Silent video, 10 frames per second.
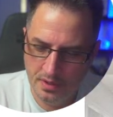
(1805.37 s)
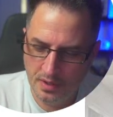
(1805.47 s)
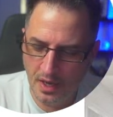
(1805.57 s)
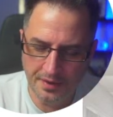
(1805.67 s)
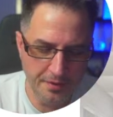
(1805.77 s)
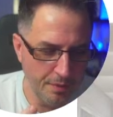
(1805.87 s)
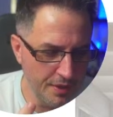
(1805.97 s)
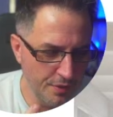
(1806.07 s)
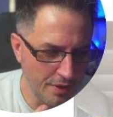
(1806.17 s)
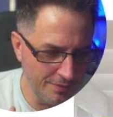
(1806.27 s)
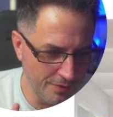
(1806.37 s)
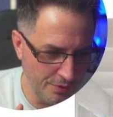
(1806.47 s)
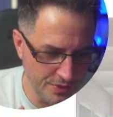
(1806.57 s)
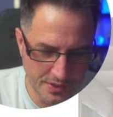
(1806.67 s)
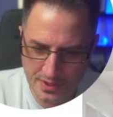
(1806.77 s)
I had Thread
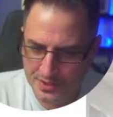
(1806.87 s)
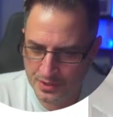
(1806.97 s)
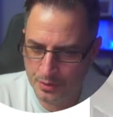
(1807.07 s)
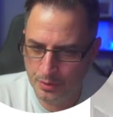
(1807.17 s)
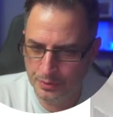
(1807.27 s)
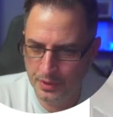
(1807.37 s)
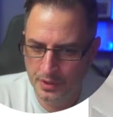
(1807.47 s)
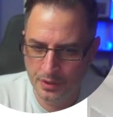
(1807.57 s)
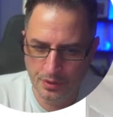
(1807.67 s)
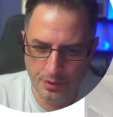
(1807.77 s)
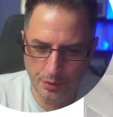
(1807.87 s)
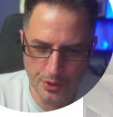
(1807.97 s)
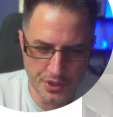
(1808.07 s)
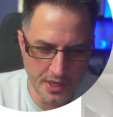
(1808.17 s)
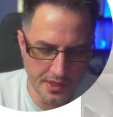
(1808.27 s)
Craftology that sold
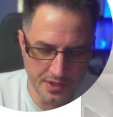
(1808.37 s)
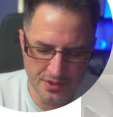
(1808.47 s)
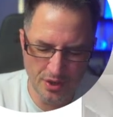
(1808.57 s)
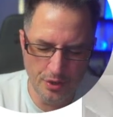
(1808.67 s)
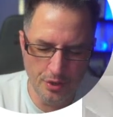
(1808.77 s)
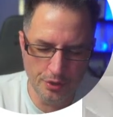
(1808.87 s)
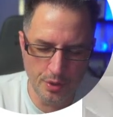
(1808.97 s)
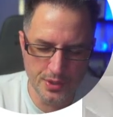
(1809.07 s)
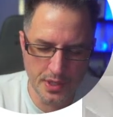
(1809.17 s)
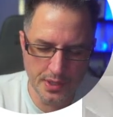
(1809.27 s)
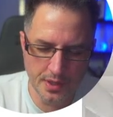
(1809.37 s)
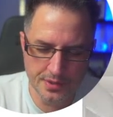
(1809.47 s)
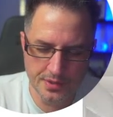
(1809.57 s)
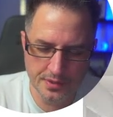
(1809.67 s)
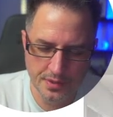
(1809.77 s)
crochet kits. No, not crochet
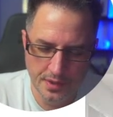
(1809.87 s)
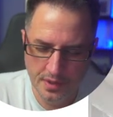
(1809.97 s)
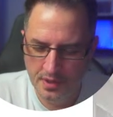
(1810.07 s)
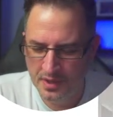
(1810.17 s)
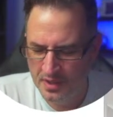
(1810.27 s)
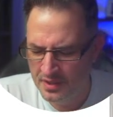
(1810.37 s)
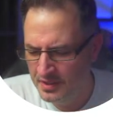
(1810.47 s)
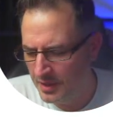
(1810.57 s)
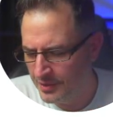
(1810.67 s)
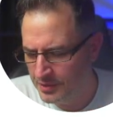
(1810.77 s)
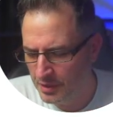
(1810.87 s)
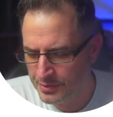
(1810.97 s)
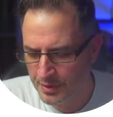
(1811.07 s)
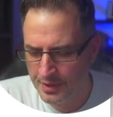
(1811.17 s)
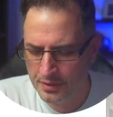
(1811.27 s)
kits. The other
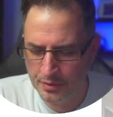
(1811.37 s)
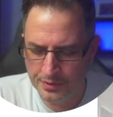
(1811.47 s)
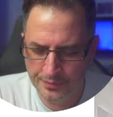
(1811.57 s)
kits, what are they called?